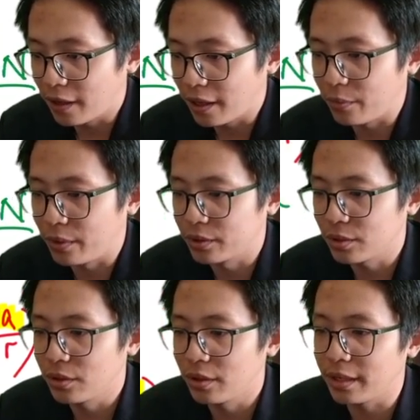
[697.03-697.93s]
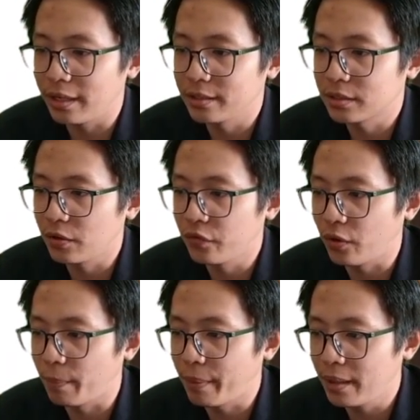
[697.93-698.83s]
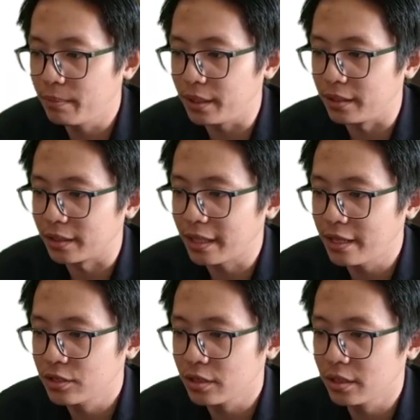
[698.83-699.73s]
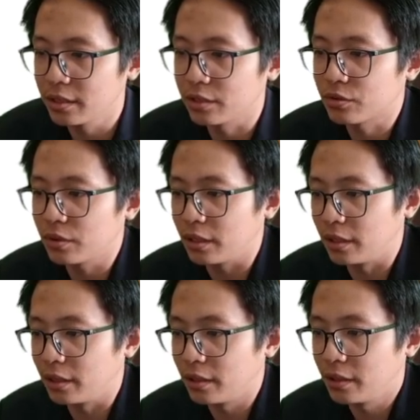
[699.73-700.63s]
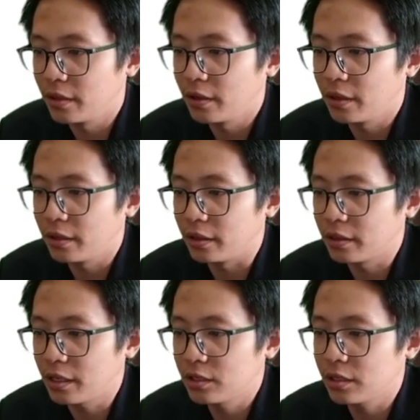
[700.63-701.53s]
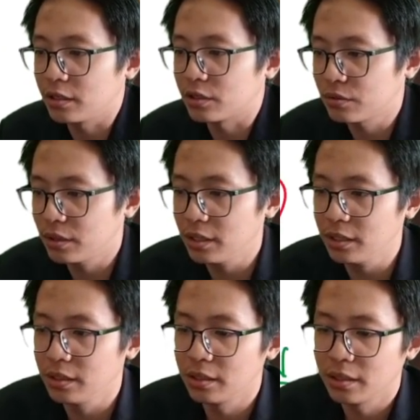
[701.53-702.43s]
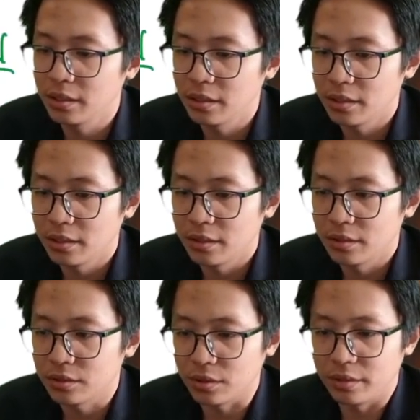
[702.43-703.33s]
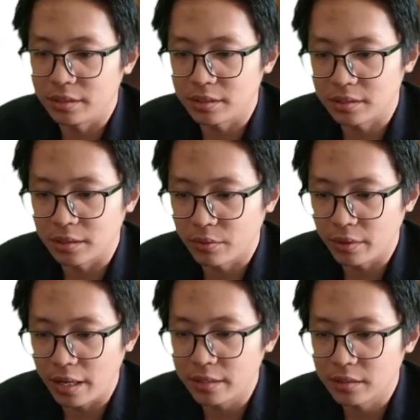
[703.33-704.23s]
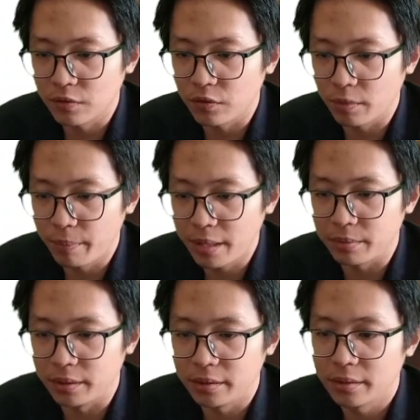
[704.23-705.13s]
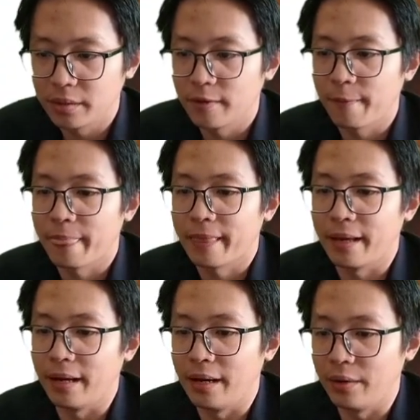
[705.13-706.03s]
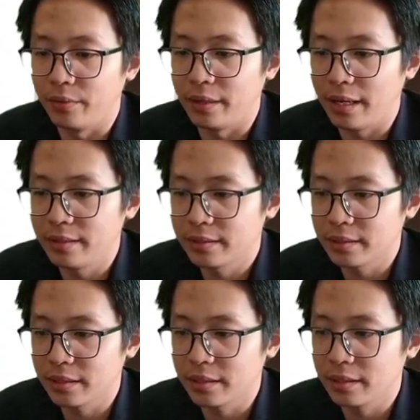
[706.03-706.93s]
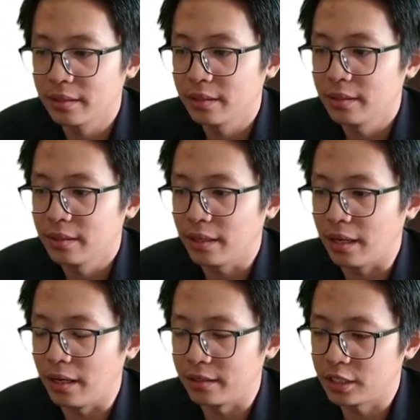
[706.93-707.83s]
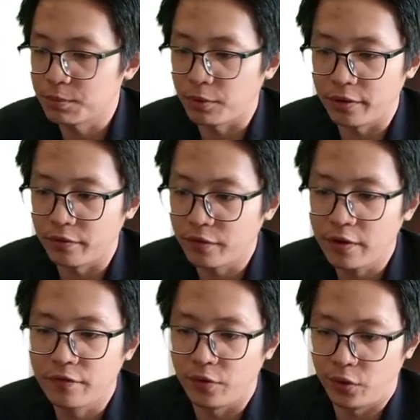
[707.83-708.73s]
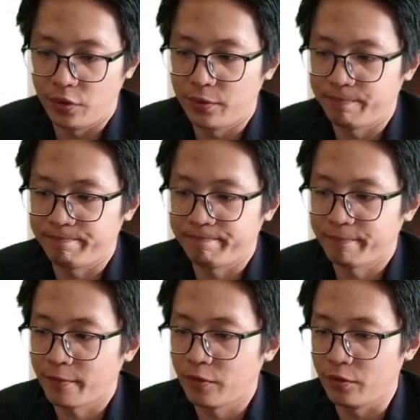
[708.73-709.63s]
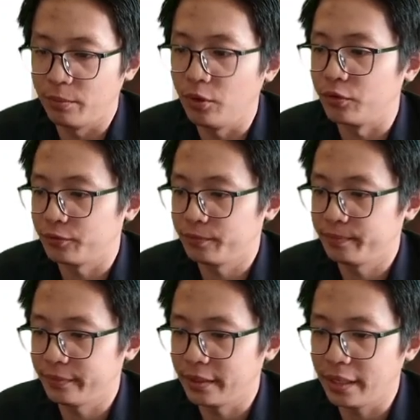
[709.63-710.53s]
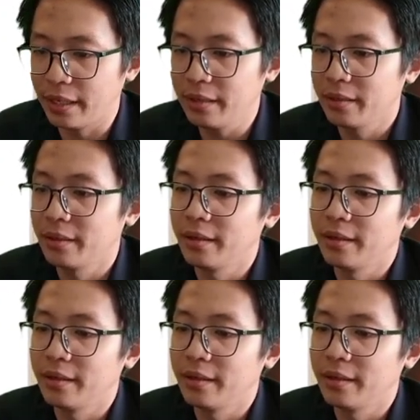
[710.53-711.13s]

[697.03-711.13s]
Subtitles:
And we also got the answer for part B, the tension in the string. The tension in the string. So this is the answer for part B. The answer 6.54 for both. Okay.